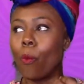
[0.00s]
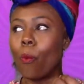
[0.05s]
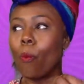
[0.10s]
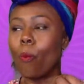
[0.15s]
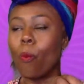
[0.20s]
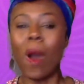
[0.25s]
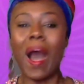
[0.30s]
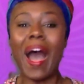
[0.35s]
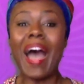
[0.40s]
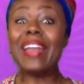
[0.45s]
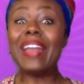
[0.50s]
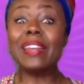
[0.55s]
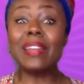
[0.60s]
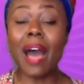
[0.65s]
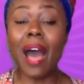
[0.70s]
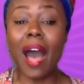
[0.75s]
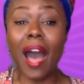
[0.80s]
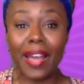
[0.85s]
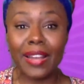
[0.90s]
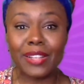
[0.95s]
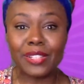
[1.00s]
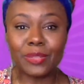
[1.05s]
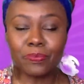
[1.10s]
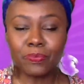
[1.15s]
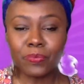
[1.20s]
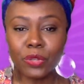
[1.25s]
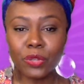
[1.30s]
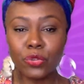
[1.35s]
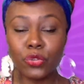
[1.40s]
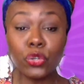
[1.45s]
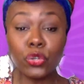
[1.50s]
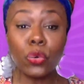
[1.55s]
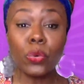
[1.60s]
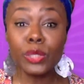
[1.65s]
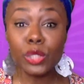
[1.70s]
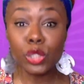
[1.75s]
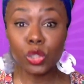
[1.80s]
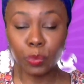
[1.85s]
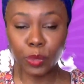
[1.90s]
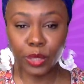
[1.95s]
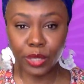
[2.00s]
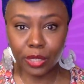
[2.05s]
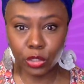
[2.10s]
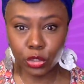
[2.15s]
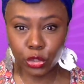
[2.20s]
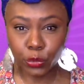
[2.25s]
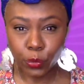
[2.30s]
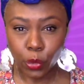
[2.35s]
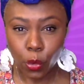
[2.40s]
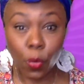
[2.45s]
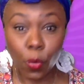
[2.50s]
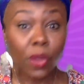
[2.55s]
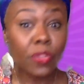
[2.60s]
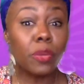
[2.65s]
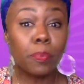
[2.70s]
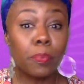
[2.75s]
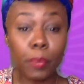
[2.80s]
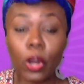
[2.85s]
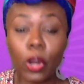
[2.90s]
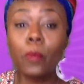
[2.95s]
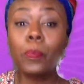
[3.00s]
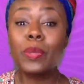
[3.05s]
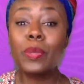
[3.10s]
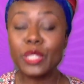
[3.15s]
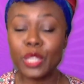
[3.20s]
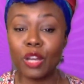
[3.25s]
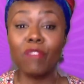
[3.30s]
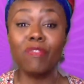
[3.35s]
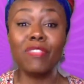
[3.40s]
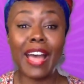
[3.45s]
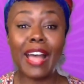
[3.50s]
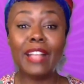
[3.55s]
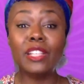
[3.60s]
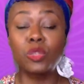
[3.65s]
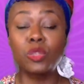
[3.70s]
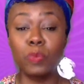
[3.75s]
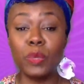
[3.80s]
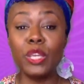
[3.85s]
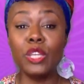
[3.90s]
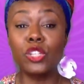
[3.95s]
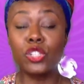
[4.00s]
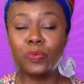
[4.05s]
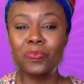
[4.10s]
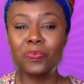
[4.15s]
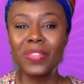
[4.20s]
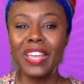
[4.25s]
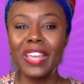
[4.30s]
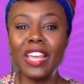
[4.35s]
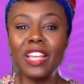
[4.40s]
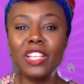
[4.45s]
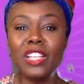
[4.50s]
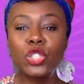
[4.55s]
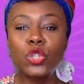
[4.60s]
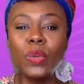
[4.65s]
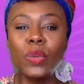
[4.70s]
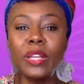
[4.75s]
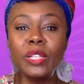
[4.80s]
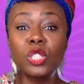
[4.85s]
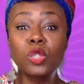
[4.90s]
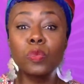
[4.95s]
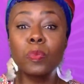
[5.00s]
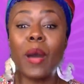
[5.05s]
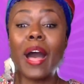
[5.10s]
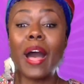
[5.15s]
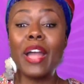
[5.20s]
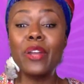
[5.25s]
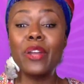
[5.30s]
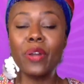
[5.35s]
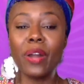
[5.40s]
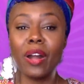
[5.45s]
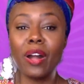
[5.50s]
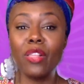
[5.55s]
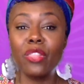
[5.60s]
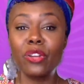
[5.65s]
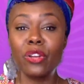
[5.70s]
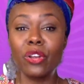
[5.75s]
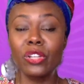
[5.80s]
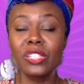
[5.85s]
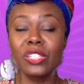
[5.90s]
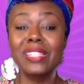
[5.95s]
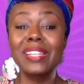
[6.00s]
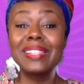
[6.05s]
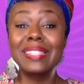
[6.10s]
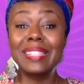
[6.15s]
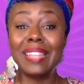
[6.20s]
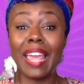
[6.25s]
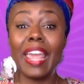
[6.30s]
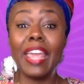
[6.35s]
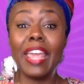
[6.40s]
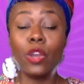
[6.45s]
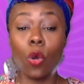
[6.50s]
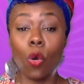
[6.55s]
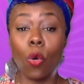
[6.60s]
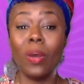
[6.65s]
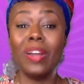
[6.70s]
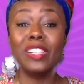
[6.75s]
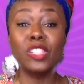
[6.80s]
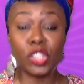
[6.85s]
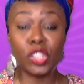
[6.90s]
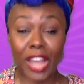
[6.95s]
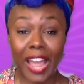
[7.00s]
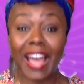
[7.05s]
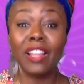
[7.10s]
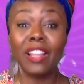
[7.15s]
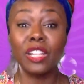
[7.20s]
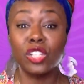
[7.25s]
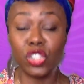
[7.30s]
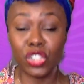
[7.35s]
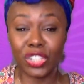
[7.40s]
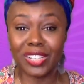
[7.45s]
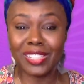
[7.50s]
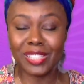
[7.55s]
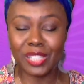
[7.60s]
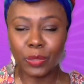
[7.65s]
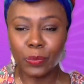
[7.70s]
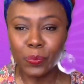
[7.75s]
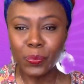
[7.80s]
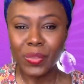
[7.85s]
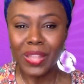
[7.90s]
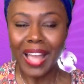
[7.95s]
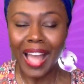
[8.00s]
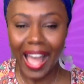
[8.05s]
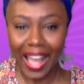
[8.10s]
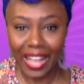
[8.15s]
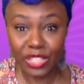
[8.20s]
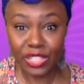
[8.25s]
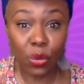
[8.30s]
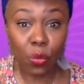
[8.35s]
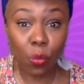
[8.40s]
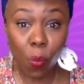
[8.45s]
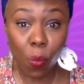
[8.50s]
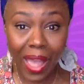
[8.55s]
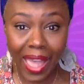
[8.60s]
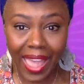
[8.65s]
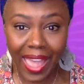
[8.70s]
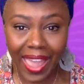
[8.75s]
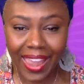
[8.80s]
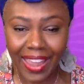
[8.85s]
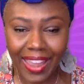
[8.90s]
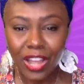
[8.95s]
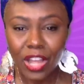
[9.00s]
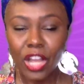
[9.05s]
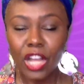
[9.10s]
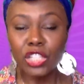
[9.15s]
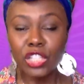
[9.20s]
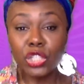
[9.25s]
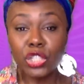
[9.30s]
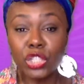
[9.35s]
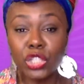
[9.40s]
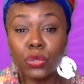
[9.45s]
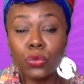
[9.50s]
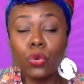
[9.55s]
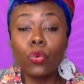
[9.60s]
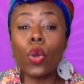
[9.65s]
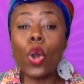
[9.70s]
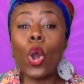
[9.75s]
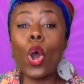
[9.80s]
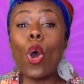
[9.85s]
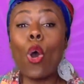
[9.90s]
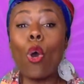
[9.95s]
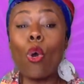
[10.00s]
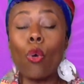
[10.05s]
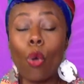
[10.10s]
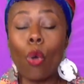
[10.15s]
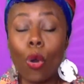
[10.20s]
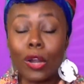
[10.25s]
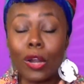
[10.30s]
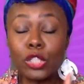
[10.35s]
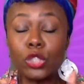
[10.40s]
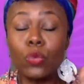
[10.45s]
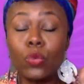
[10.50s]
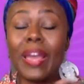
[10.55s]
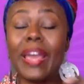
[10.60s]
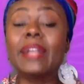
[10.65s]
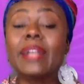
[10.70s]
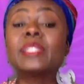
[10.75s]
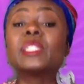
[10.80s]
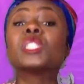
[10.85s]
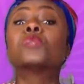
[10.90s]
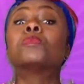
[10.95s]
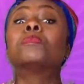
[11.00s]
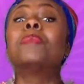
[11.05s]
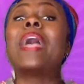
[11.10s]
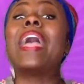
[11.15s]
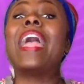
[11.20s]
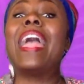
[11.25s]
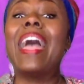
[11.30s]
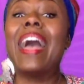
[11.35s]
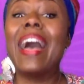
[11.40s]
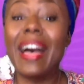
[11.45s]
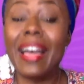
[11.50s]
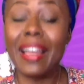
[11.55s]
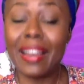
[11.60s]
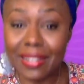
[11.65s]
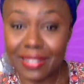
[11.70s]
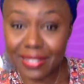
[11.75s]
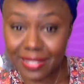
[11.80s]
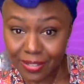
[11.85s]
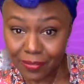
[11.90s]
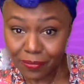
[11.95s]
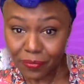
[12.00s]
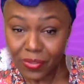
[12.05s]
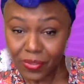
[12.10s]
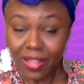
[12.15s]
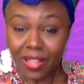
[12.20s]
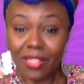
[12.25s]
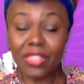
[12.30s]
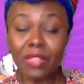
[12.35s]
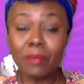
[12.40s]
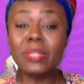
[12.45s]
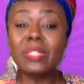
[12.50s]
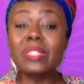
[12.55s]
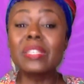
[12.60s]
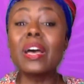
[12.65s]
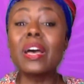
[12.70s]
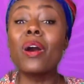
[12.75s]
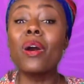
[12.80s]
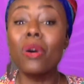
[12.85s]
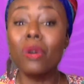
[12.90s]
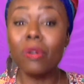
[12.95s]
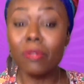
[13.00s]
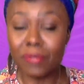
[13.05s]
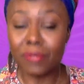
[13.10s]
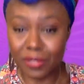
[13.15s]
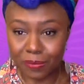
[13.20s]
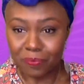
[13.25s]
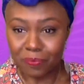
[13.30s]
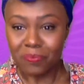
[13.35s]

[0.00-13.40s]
why not do a speech where the purpose of that speech is to inspire others to take on challenges as a way to grow or to expand themselves?